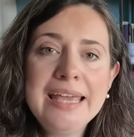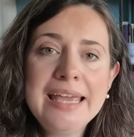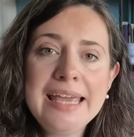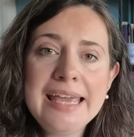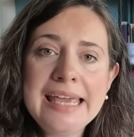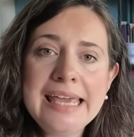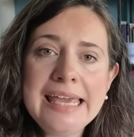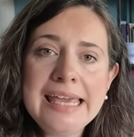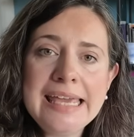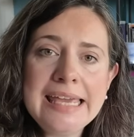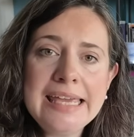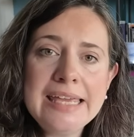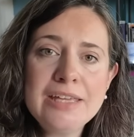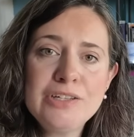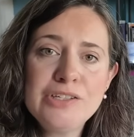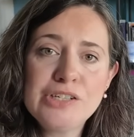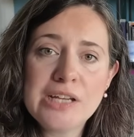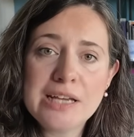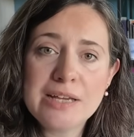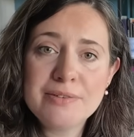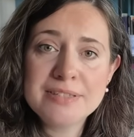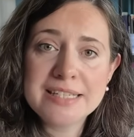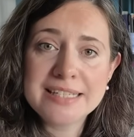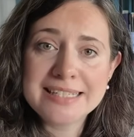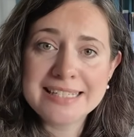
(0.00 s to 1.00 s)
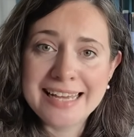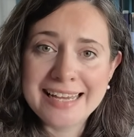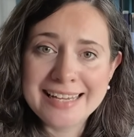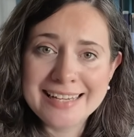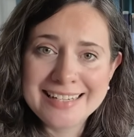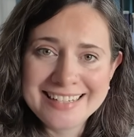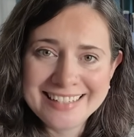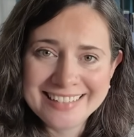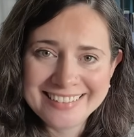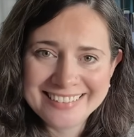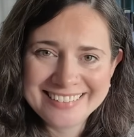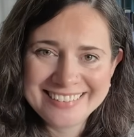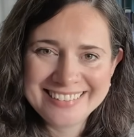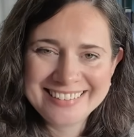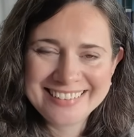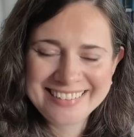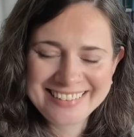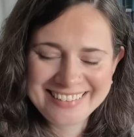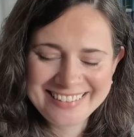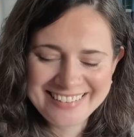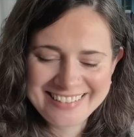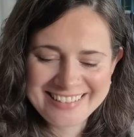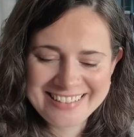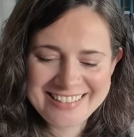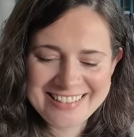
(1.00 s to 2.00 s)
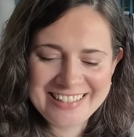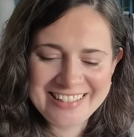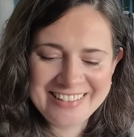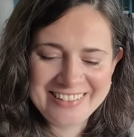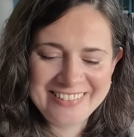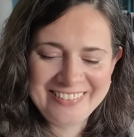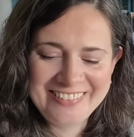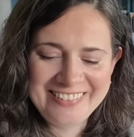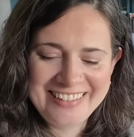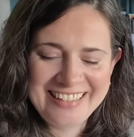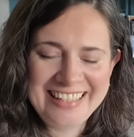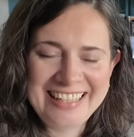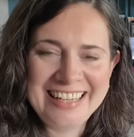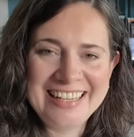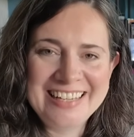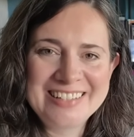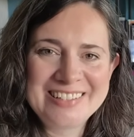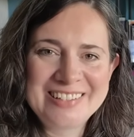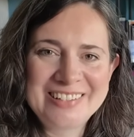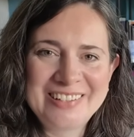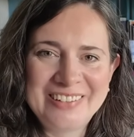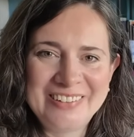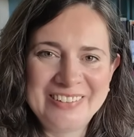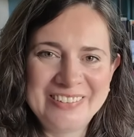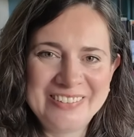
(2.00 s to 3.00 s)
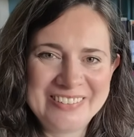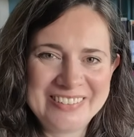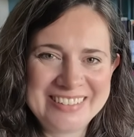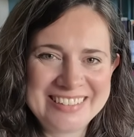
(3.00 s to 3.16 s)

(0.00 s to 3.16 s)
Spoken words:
he shaves his head so he gets cold,